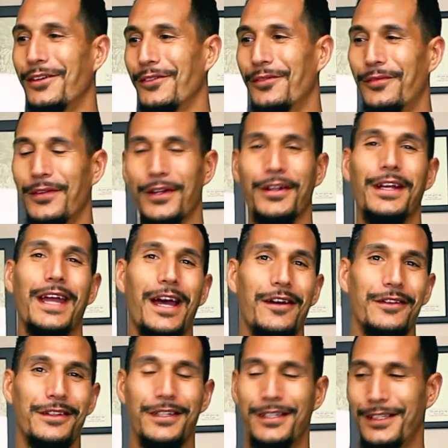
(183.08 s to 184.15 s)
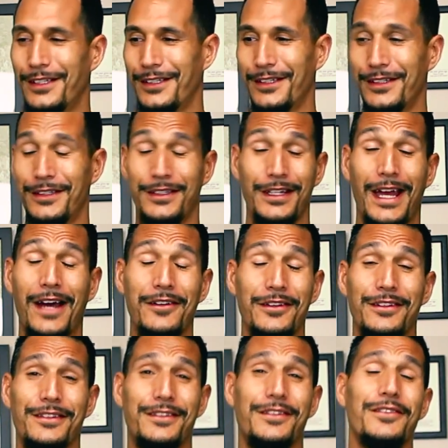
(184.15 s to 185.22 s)
know, figuring out how
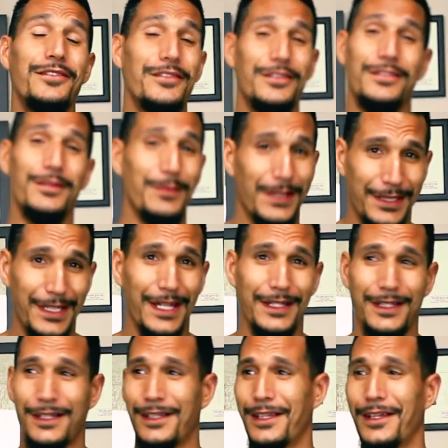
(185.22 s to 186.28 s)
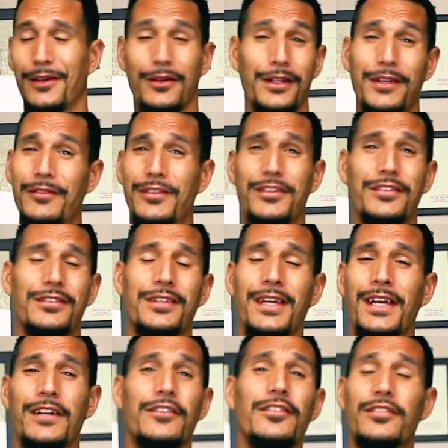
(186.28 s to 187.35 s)
to do something technically or even just
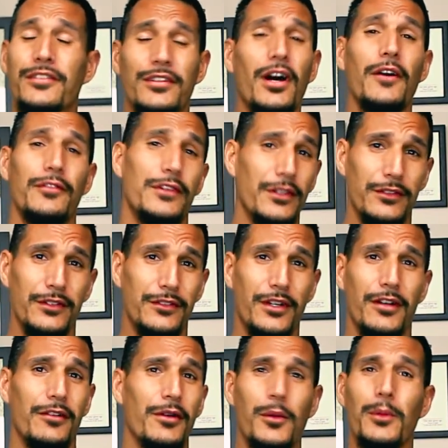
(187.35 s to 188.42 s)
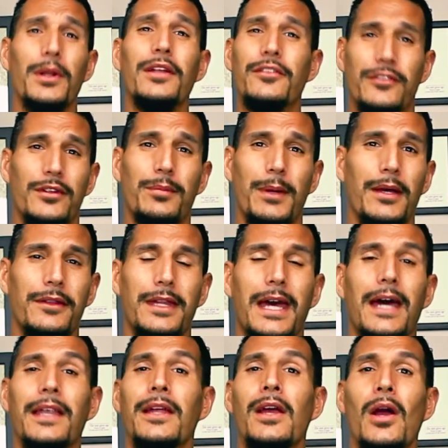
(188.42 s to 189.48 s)
just soft skills in general. We're not just about
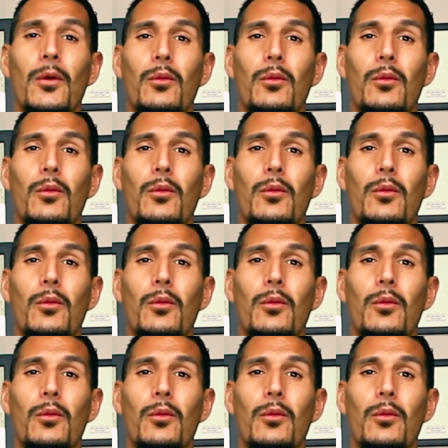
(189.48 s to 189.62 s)
that.